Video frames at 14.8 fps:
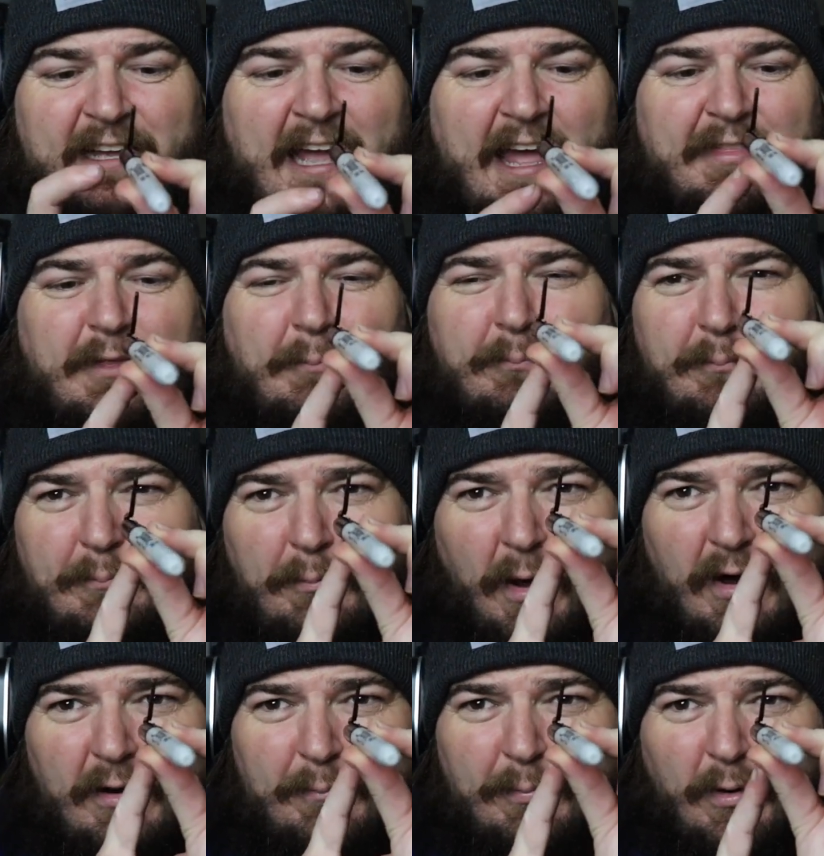and the
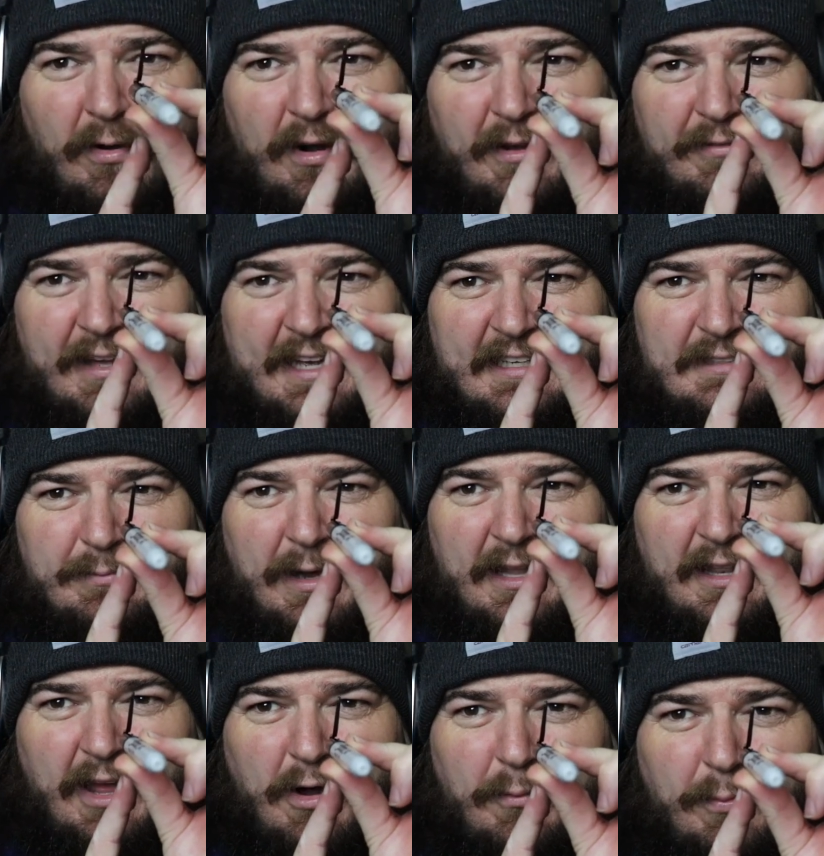bottom part of it is my
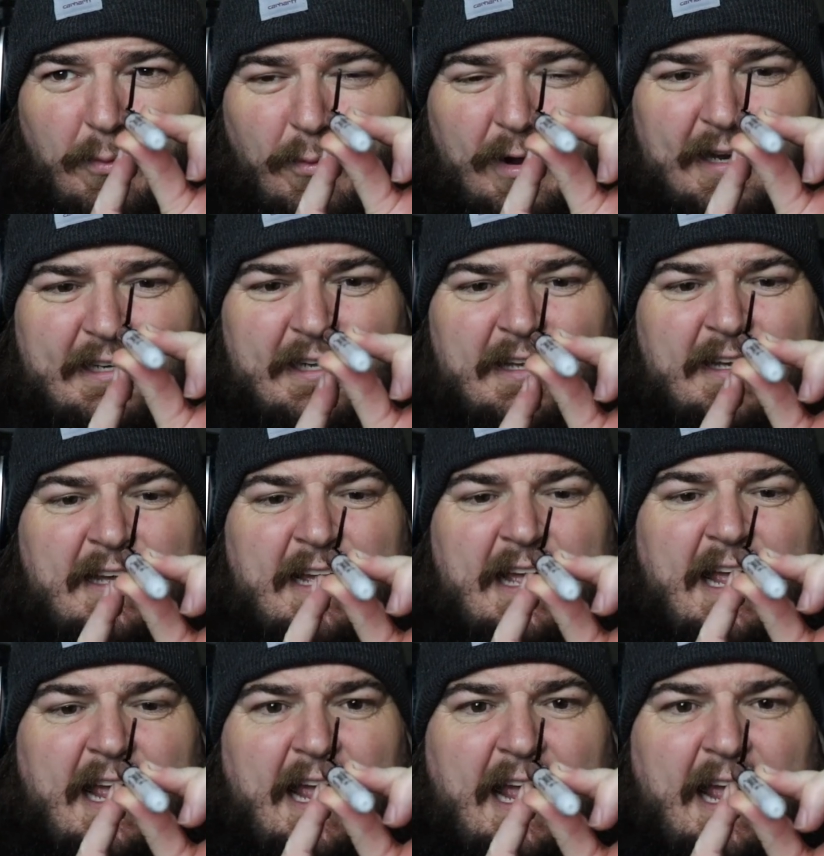low point,
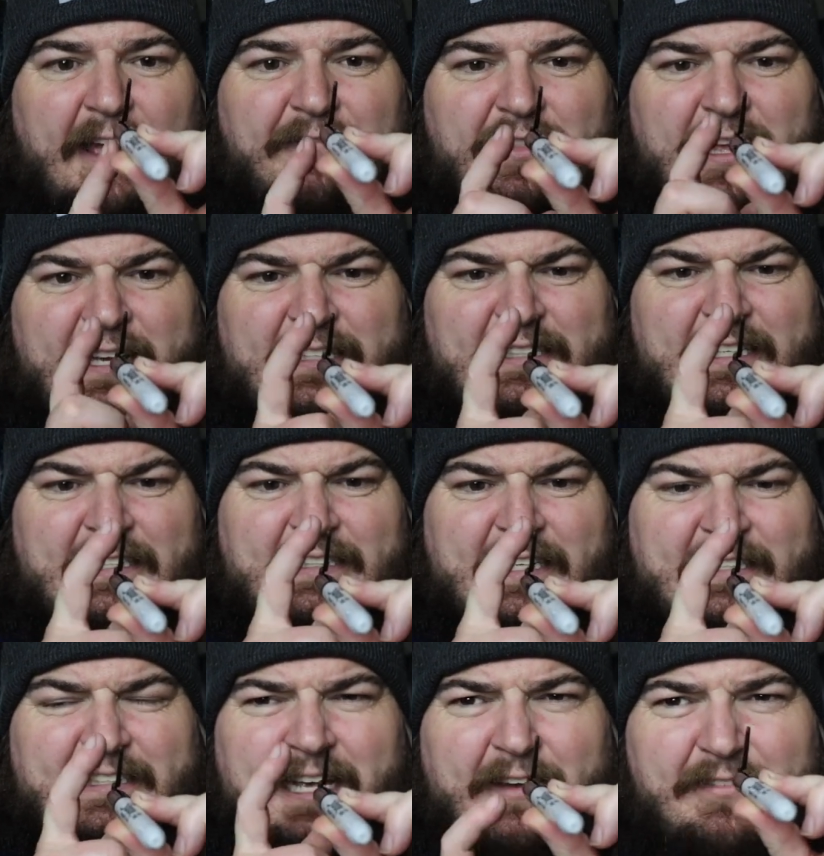if this is
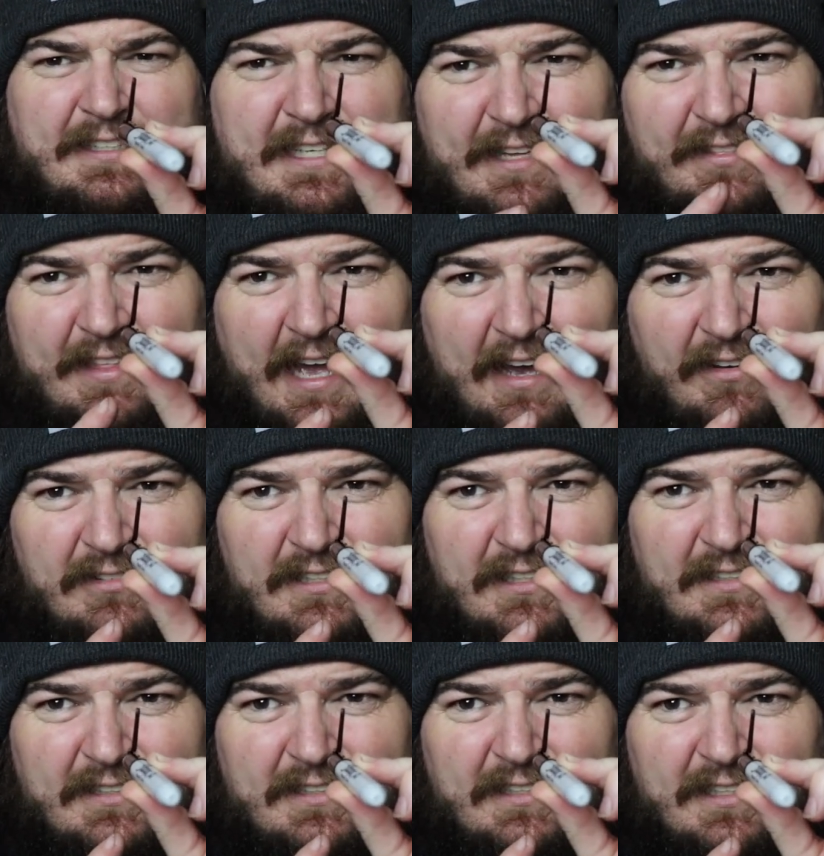at
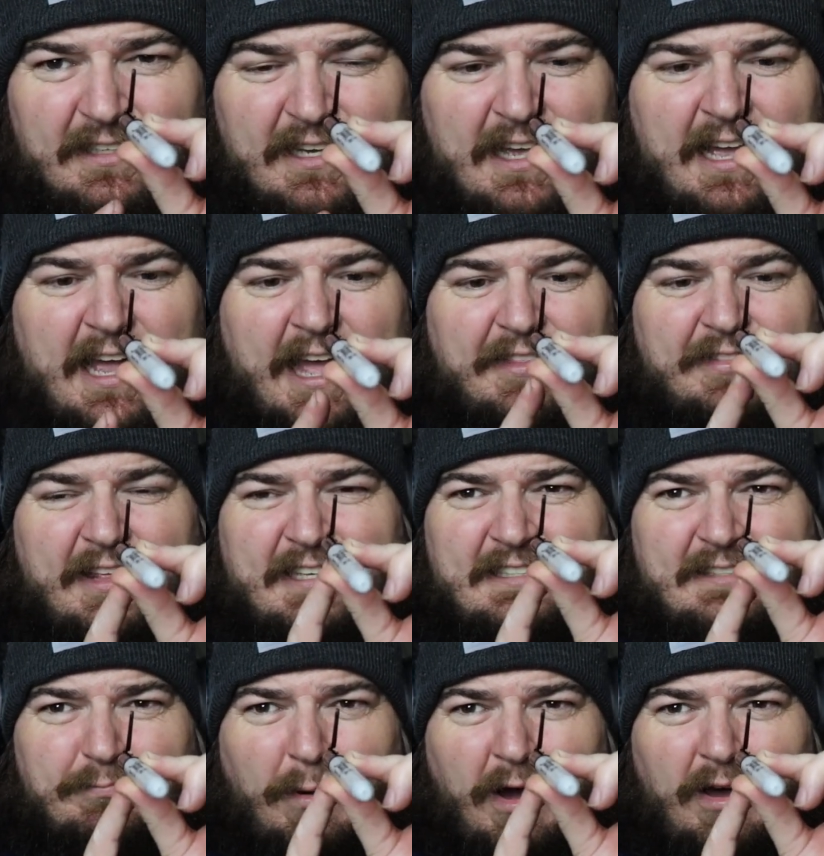17/1000ths, and
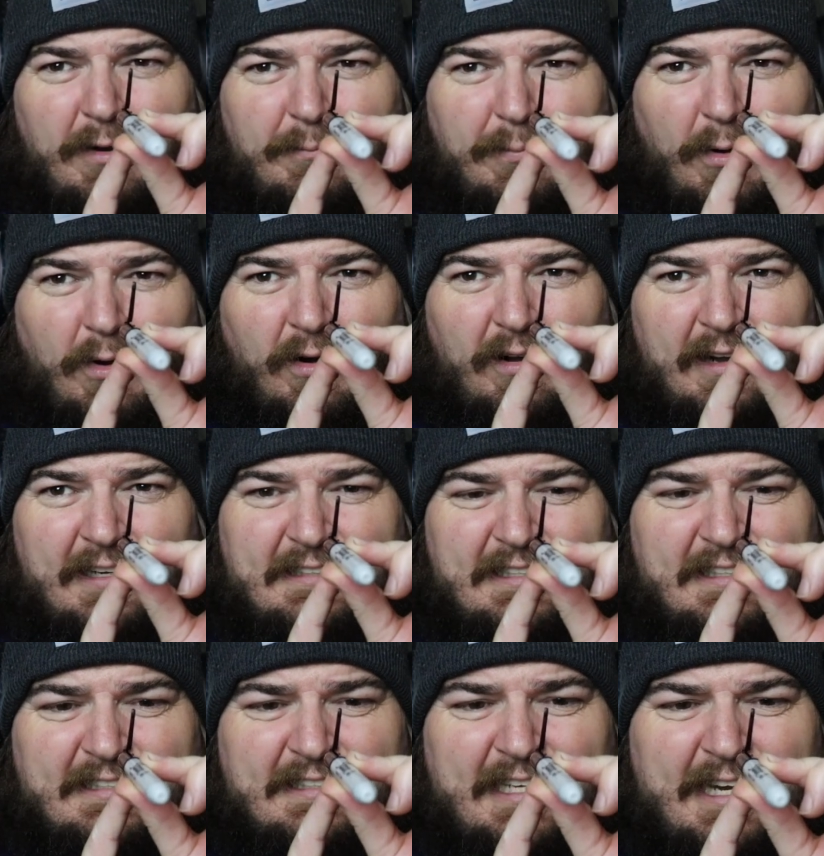this bottom part is
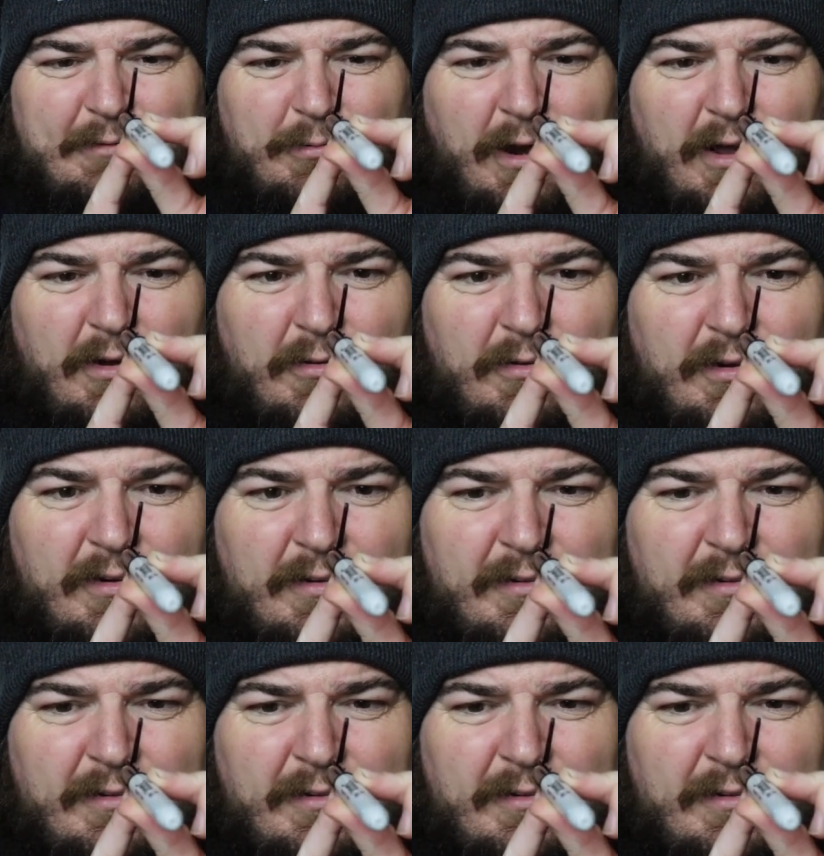at zero,